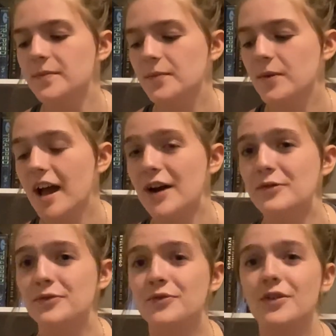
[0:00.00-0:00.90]
We have
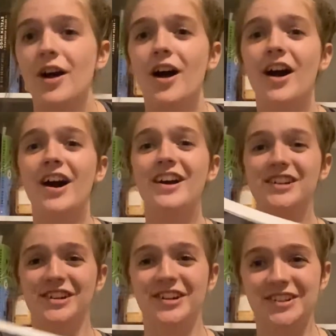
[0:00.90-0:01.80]
A
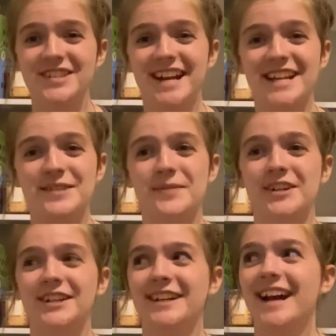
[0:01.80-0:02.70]
Good Girl's Guide to
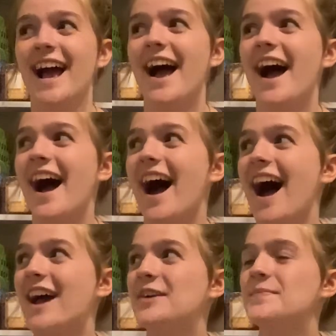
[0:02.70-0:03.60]
Murder.
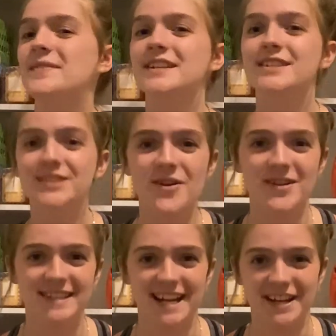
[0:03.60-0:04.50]
I am so
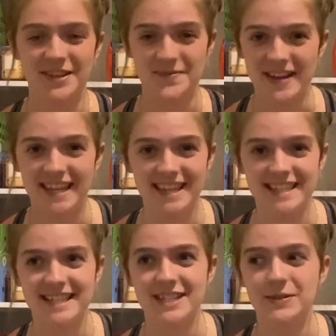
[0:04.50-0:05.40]
excited they're making this
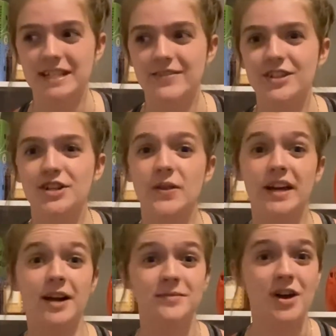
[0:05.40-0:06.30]
into a TV show that
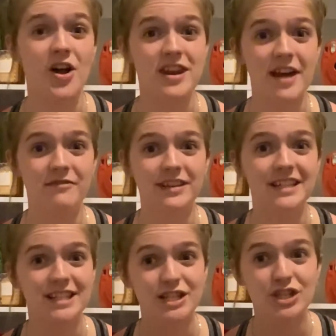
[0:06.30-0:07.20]
comes out on Netflix
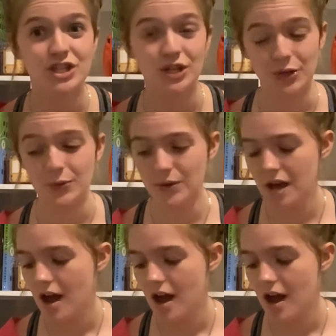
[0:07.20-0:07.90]
soon.